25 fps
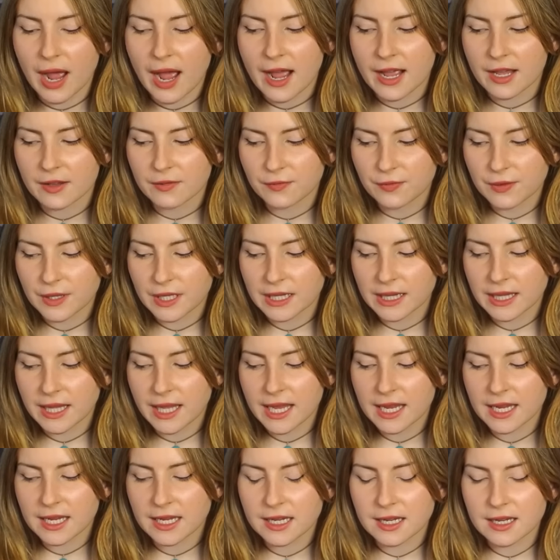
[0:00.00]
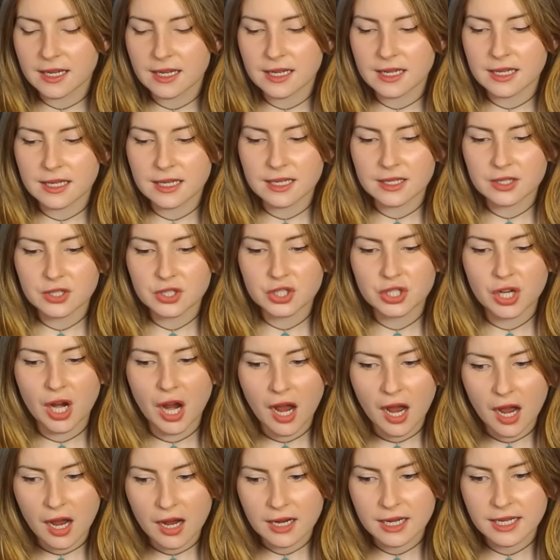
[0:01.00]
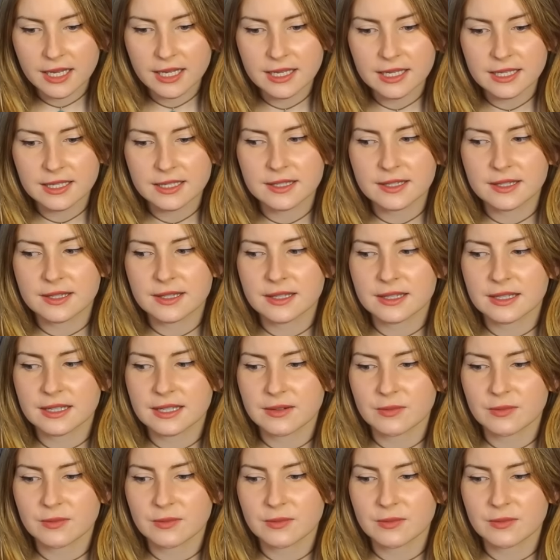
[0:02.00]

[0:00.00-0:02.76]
I feel like Chuck is,